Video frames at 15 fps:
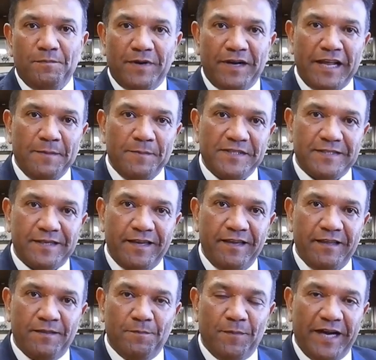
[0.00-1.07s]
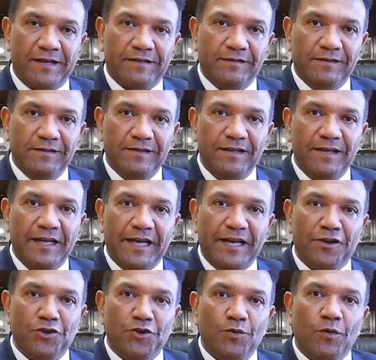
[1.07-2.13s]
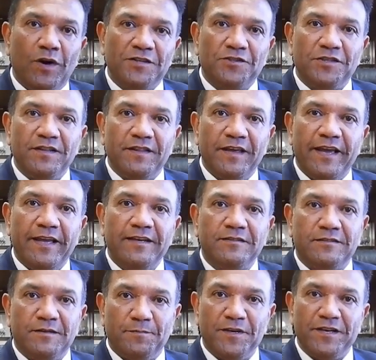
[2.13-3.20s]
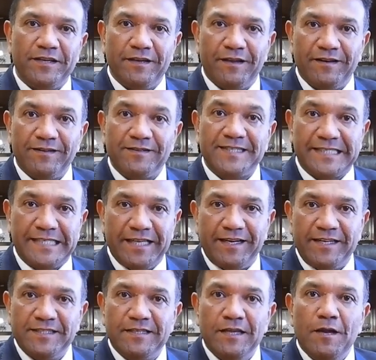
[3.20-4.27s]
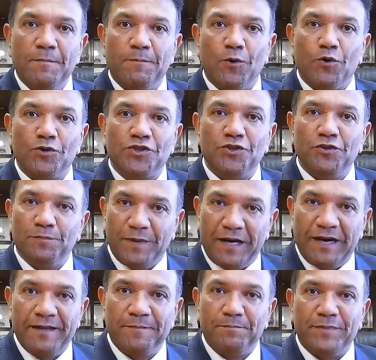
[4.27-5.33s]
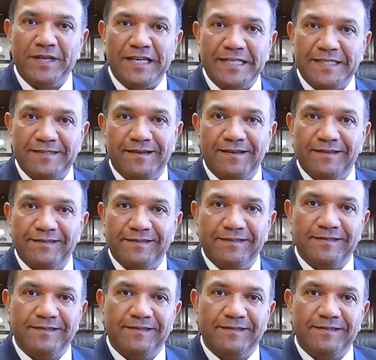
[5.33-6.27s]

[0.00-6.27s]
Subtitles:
My name is Keith Michael, and you're watching the Entrepreneurial Series brought to you by Benitta.